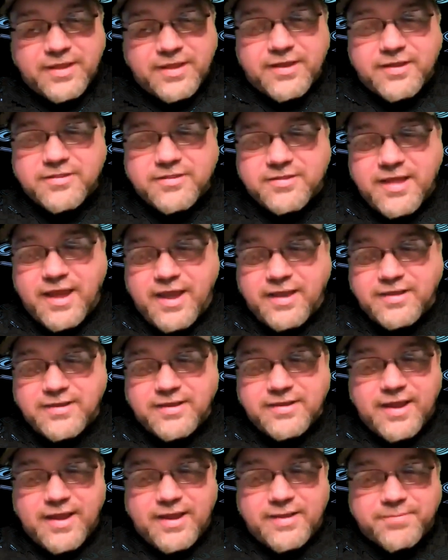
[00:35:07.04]
thing is,
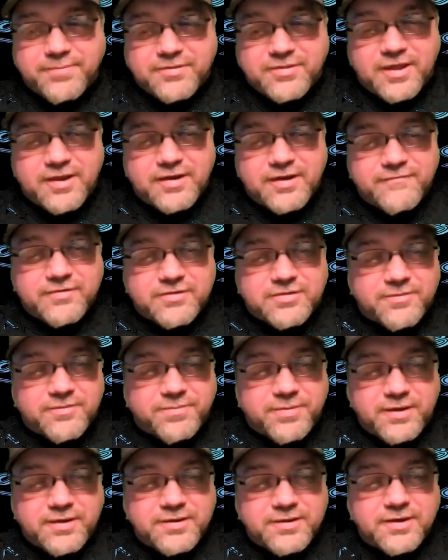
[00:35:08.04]
ninety nine percent of it's
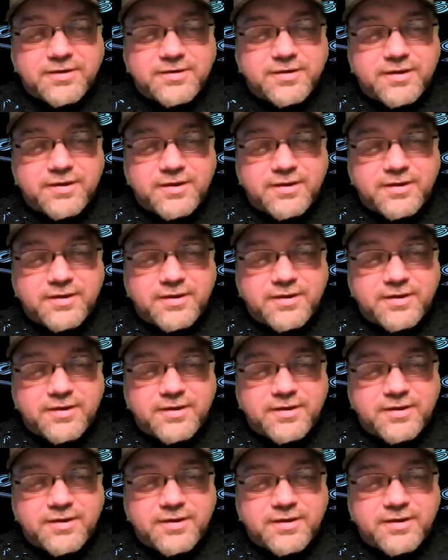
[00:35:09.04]
opinion,